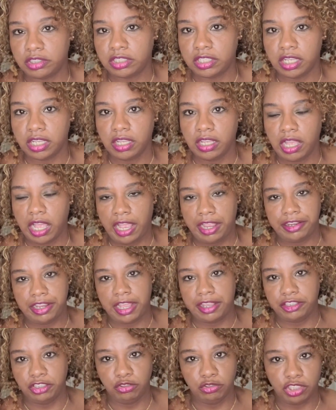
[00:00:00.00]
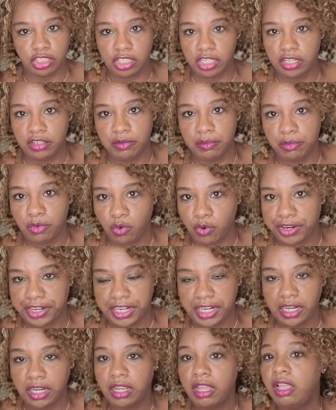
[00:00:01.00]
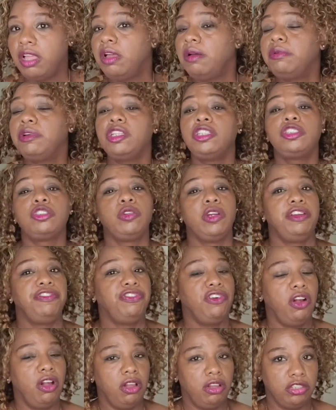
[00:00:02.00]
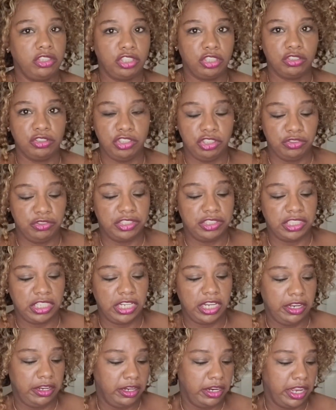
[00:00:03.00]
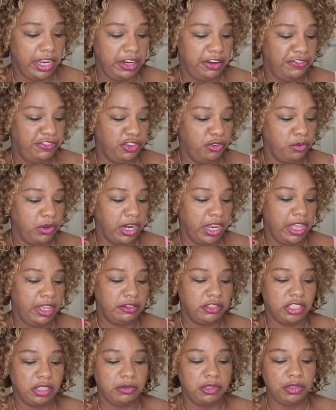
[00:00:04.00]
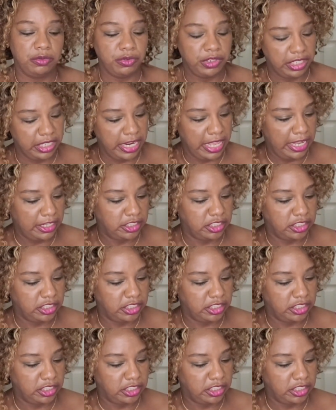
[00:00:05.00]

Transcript: use it in the morning, but it's great for also using it at night if you want to have something relaxing